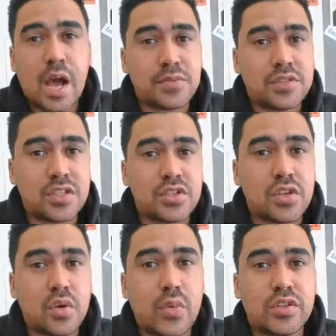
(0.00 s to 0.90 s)
just so
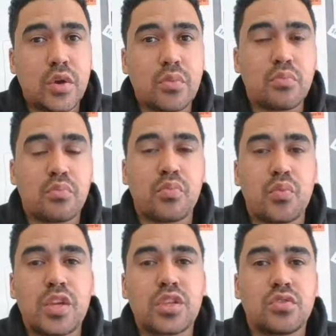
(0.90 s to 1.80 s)
we don't
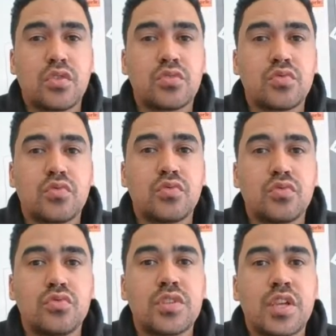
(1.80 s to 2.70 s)
breach those
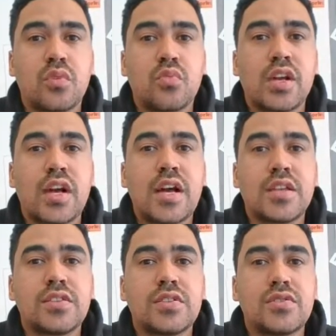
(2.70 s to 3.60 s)
rules in
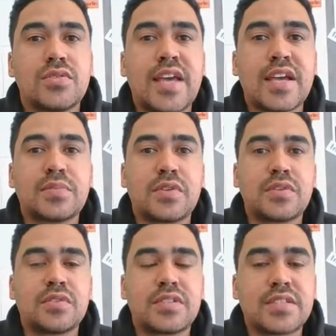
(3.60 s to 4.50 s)
regards to SACs,
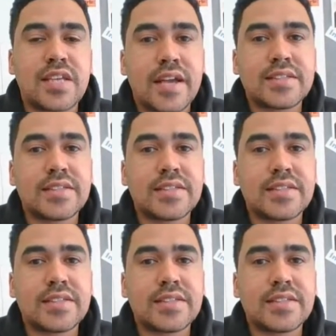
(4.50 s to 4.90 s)
because SACs